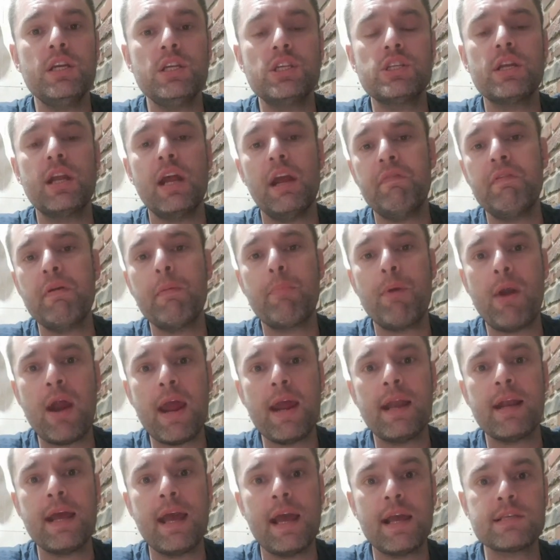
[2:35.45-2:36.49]
Each and every
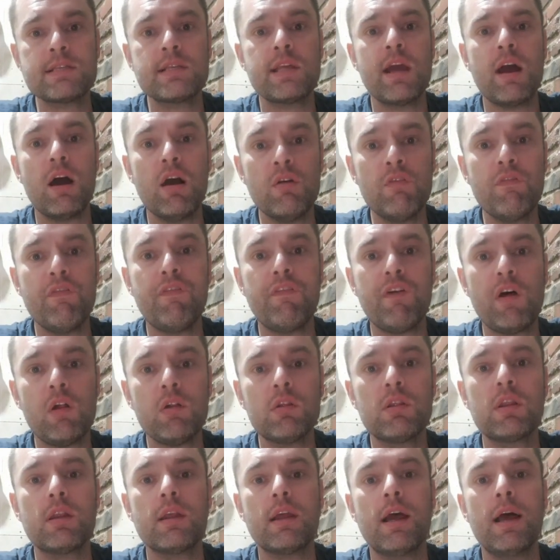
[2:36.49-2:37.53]
brand has their own
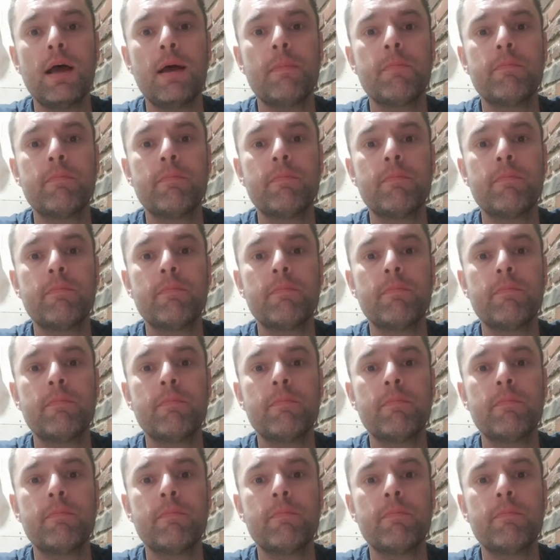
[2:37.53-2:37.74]
fault.